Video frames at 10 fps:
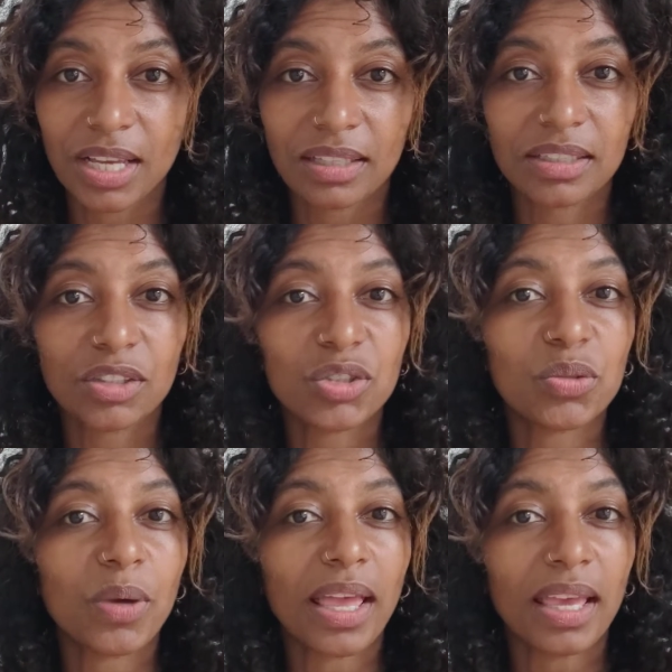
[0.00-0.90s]
I didn't
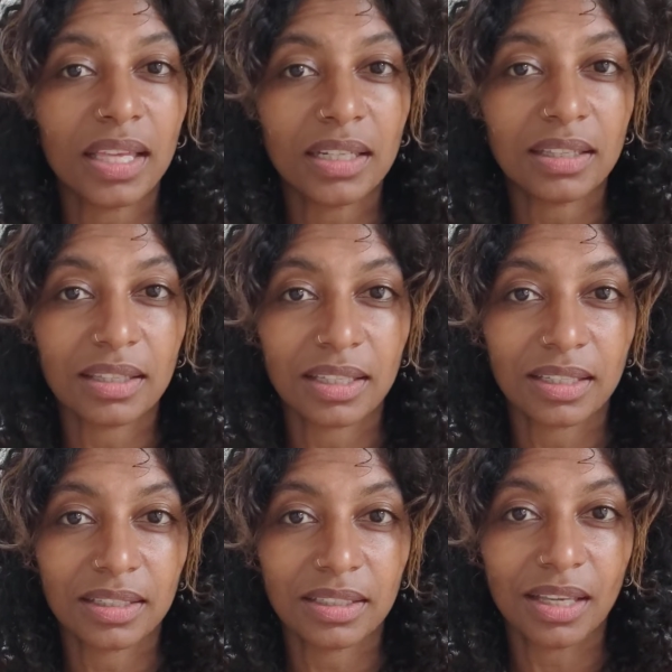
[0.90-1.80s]
do
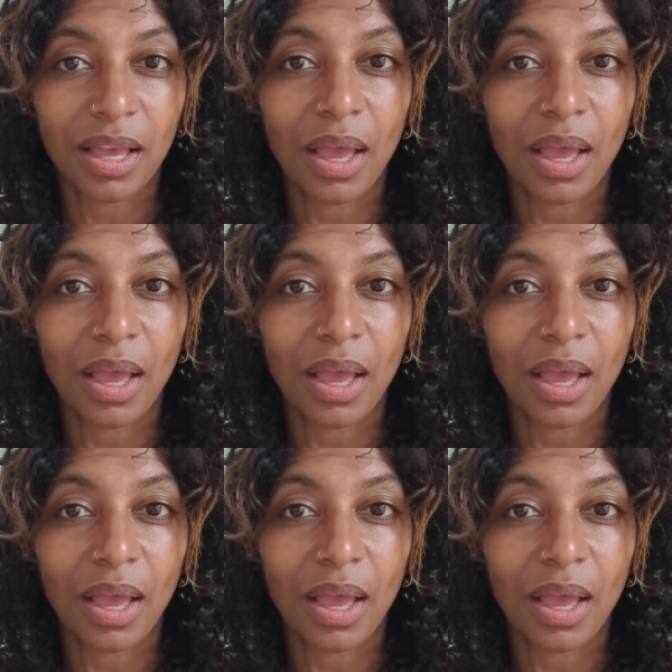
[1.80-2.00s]
anything